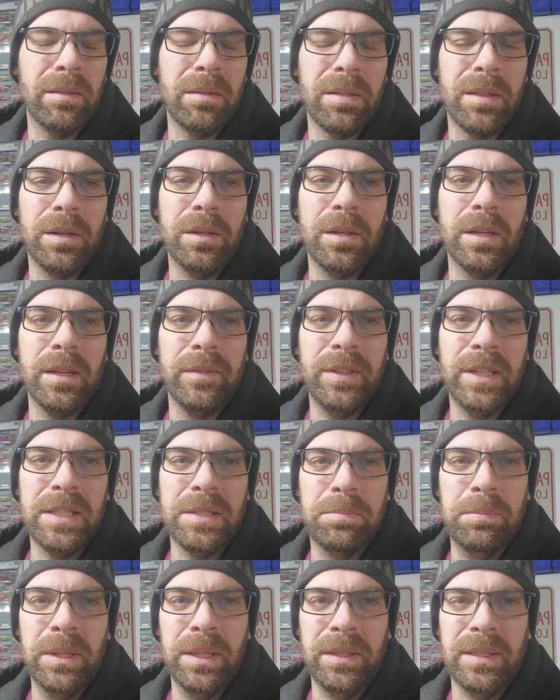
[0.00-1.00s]
third of it is
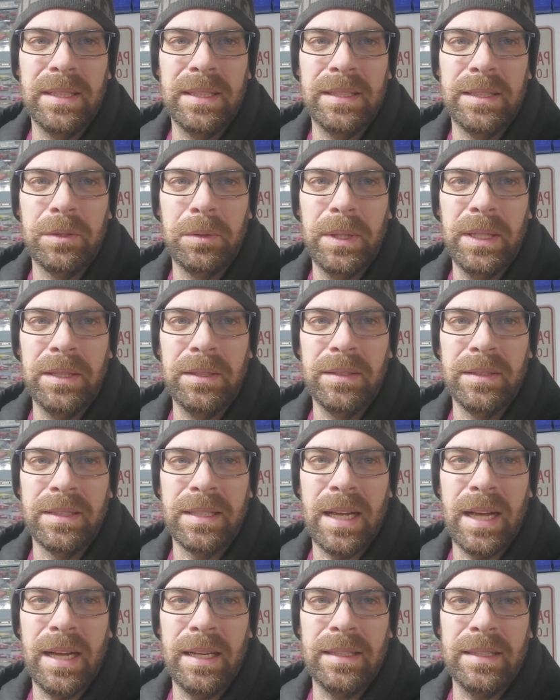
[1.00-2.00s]
built into a
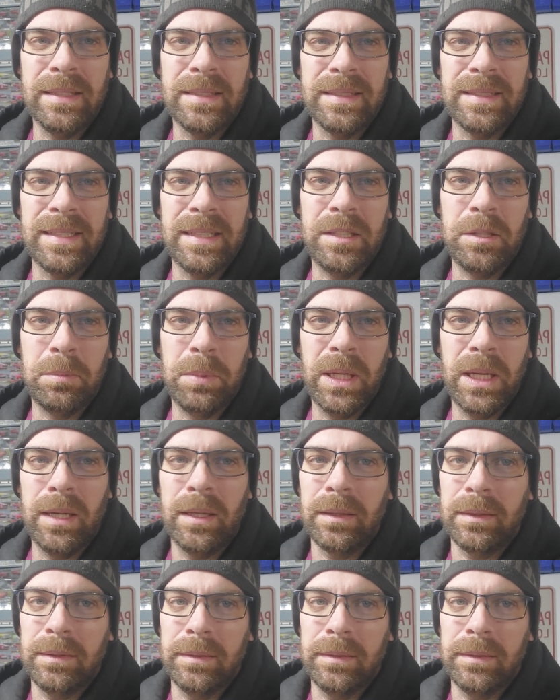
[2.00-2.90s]
hillside and it's cinder block.